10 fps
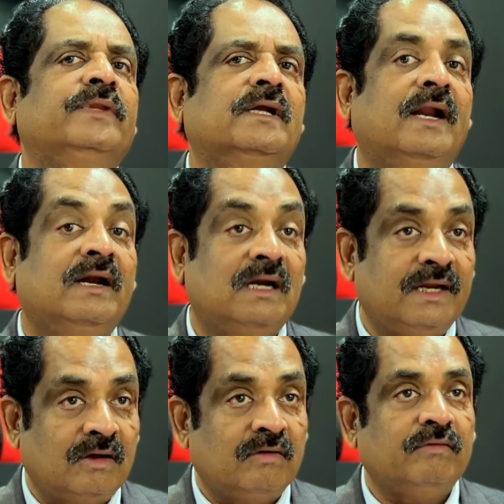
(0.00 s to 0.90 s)
currently,
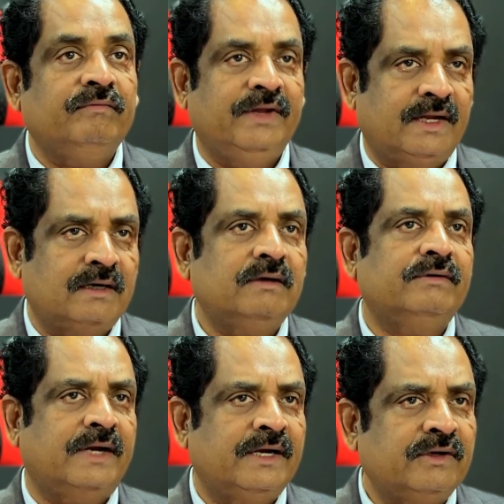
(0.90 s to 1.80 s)
we are
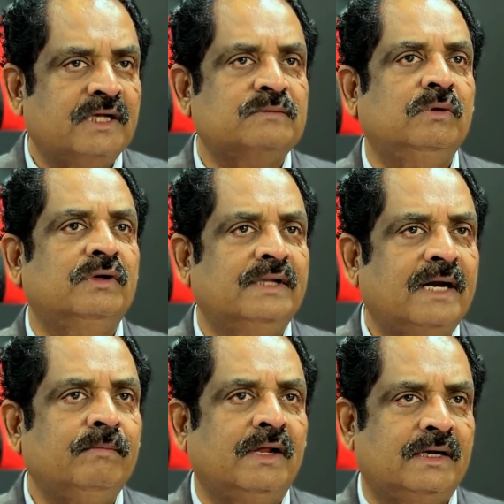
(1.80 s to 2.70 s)
trying to explore
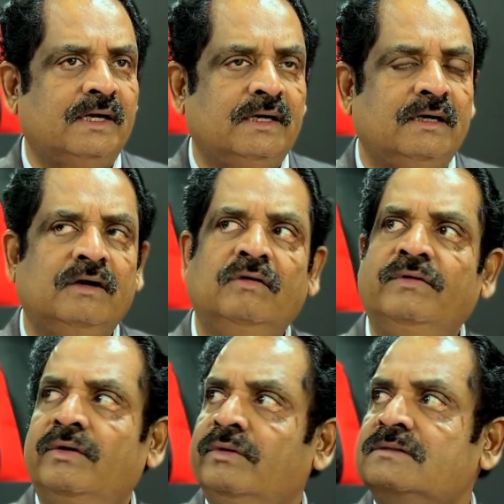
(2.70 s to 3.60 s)
that market, and we
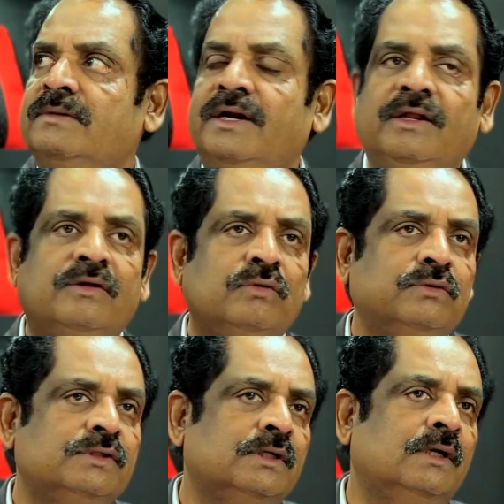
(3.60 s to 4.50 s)
have displayed a
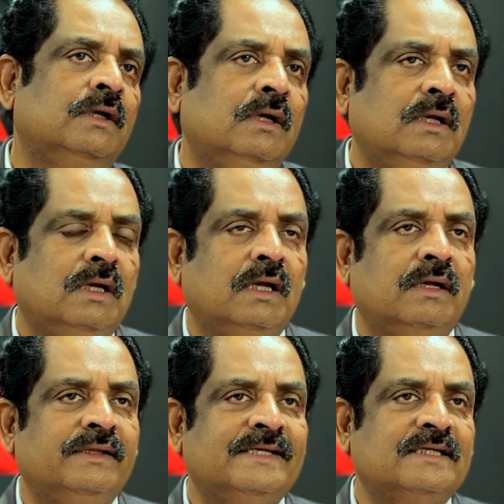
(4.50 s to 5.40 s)
huge
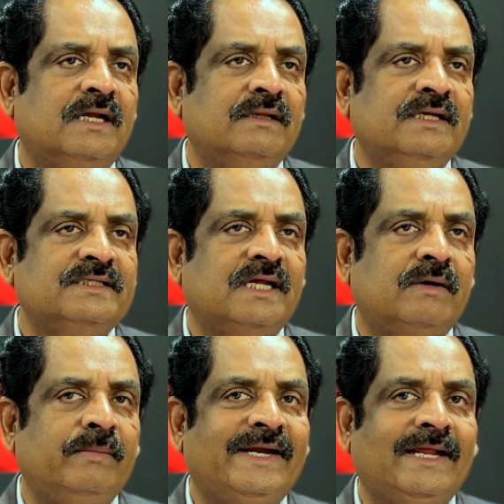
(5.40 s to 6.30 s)
these are
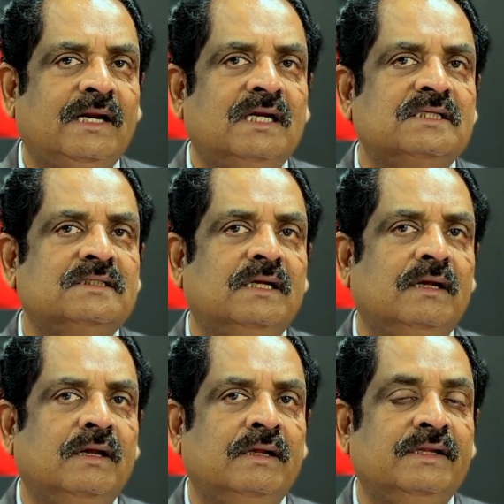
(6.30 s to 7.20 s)
materials,
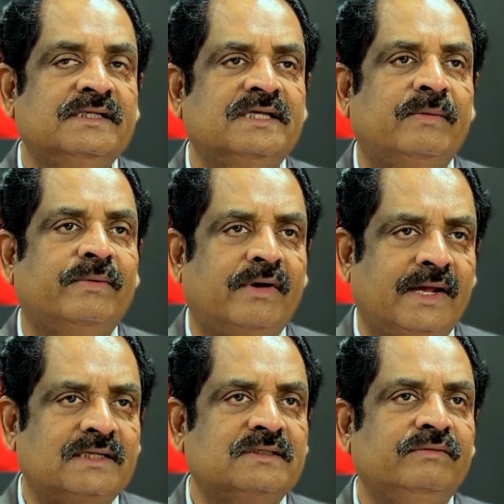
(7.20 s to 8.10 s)
these are
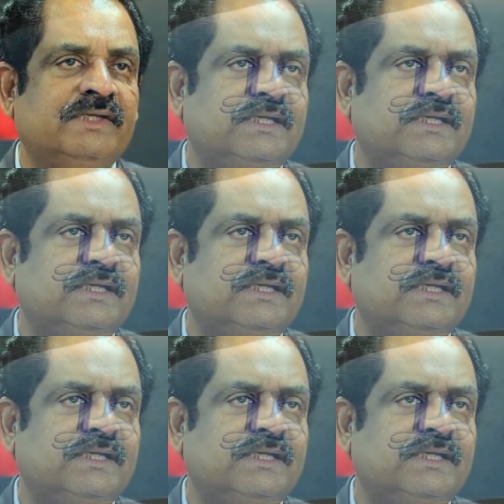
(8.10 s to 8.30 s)
products which